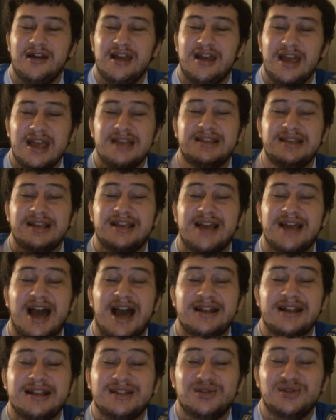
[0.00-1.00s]
is the guy
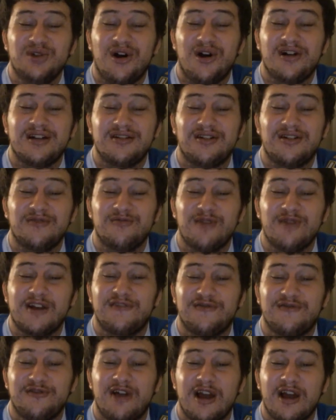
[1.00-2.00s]
that's knocking on Ric
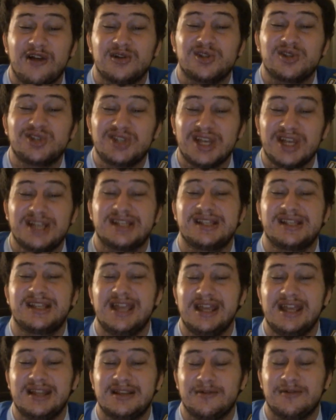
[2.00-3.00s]
Flair's
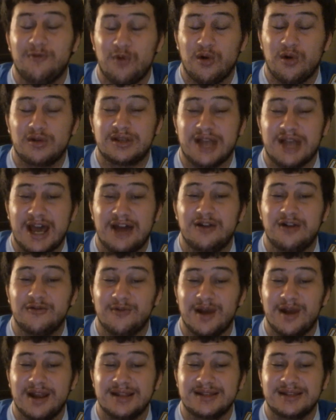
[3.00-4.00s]
16th world title
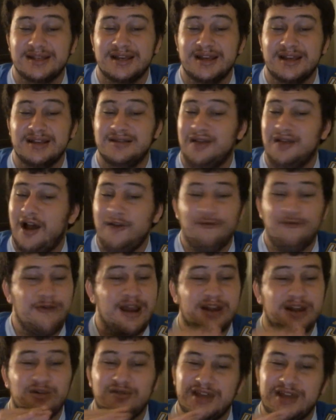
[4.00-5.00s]
reigns. Not
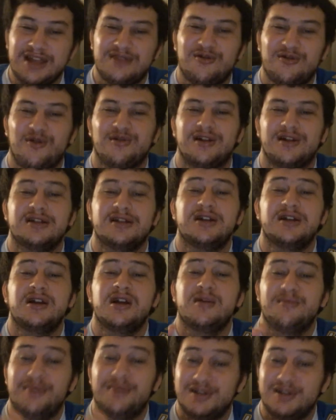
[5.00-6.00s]
Randall Keith Orton,
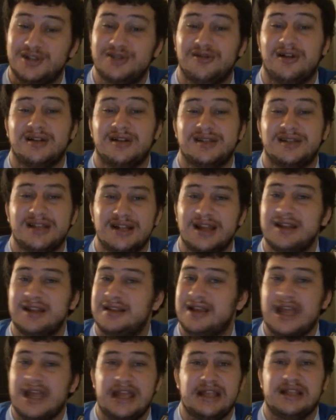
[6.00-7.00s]
but John Cena. And
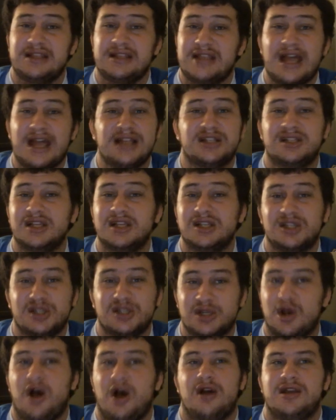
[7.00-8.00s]
that's just
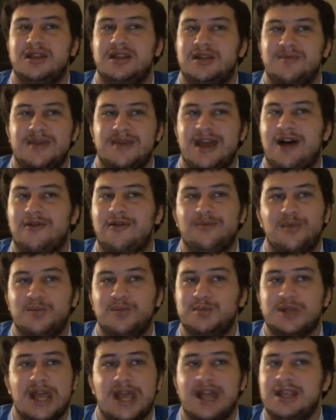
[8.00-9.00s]
shocking to me how
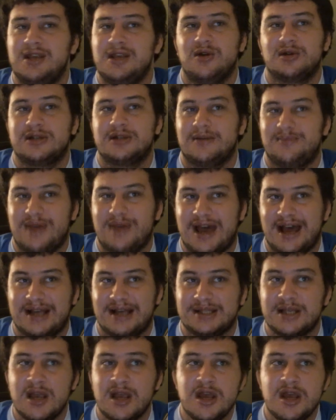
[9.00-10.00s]
10 years have
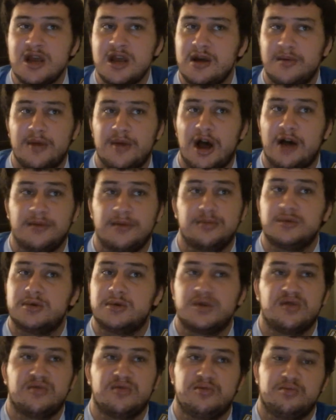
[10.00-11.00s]
passed.
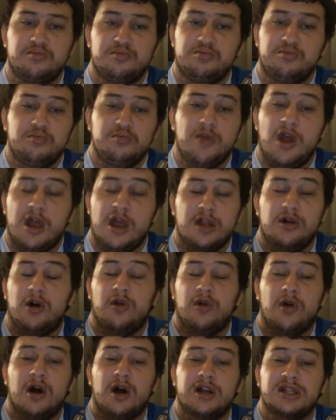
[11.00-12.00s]
In
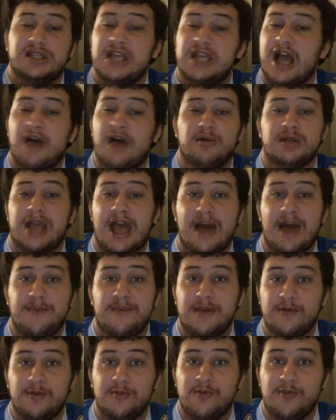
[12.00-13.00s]
all honesty, I was
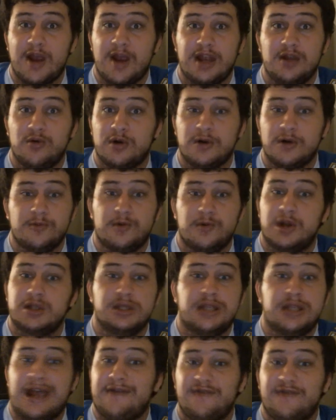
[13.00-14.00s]
happy when Randy Orton won.
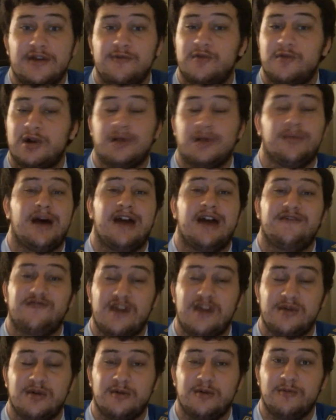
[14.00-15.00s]
Definitely one of my
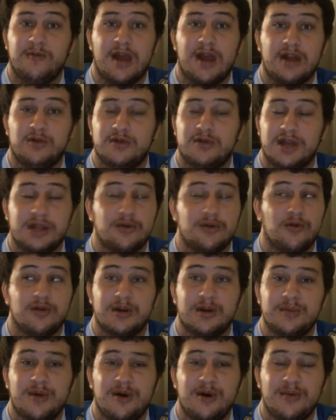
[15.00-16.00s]
favorite Randall Keith
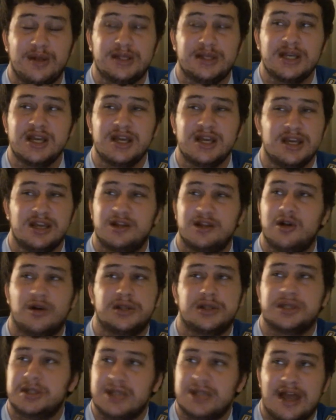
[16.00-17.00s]
Orton moments. You know,
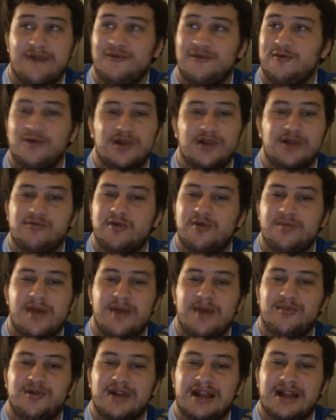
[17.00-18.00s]
it's never really
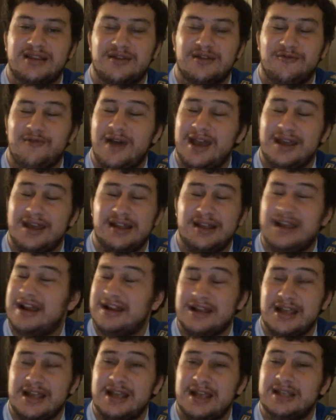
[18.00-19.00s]
remembered at the way that
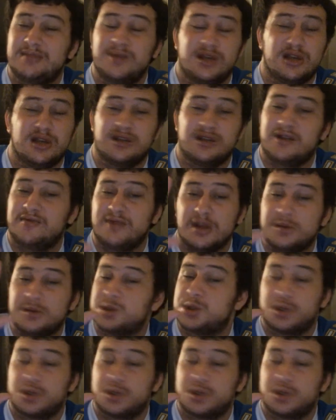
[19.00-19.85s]
it is because of the